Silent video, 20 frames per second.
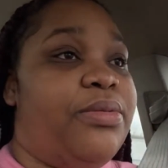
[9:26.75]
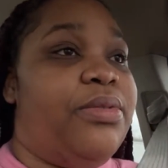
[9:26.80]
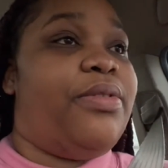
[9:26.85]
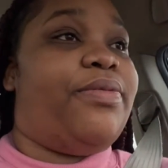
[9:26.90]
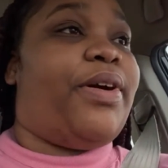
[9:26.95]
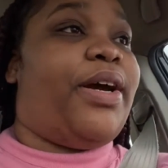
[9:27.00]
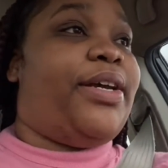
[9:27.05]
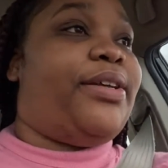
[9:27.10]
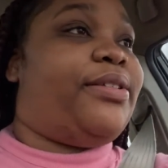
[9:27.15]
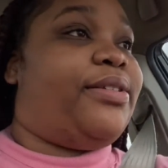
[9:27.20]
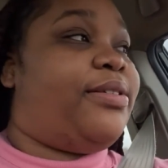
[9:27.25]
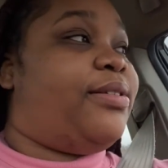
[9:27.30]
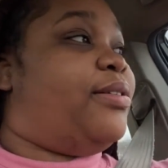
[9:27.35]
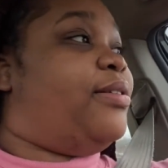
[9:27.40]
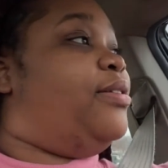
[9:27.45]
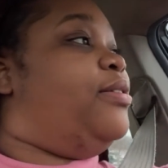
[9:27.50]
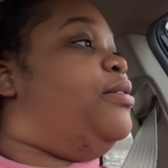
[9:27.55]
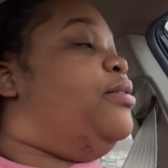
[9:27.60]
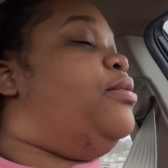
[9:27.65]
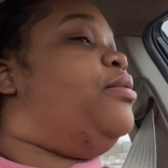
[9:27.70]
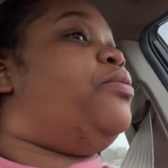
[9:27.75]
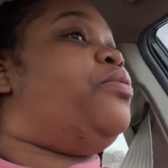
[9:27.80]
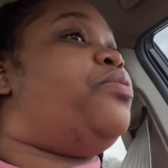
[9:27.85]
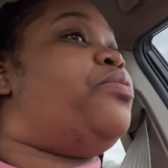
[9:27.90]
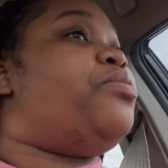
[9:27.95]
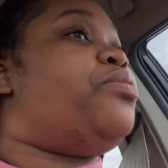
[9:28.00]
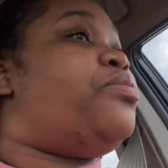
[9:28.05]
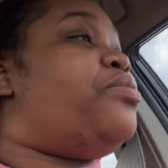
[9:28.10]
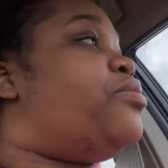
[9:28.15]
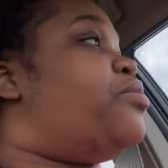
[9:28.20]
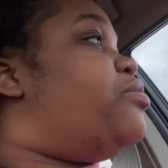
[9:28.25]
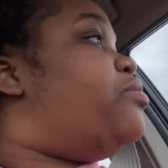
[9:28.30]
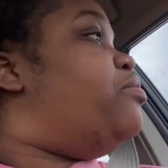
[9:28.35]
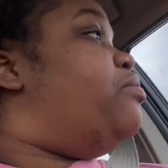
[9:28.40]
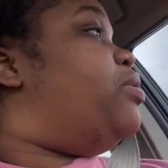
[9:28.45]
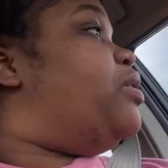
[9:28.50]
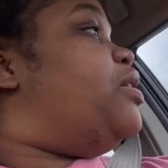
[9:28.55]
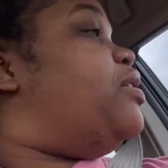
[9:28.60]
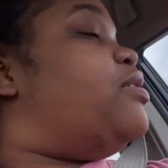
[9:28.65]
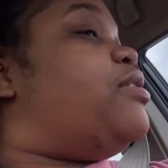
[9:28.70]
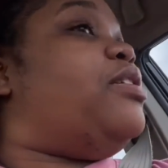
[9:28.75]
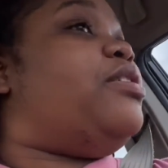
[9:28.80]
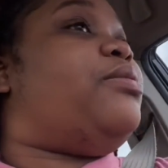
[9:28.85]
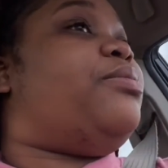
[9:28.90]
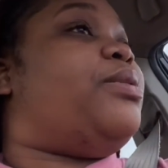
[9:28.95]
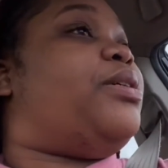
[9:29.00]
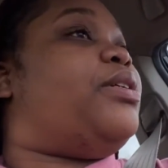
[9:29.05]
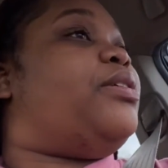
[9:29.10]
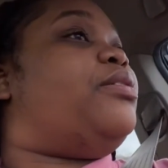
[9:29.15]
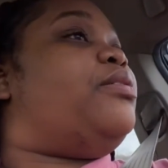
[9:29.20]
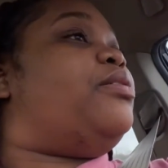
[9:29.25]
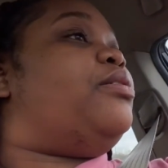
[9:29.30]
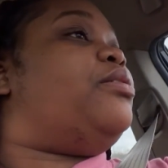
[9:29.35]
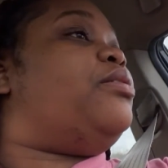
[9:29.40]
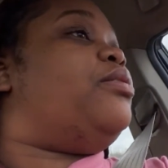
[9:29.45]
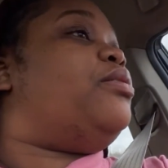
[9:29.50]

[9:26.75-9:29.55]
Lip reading: device, because guess what,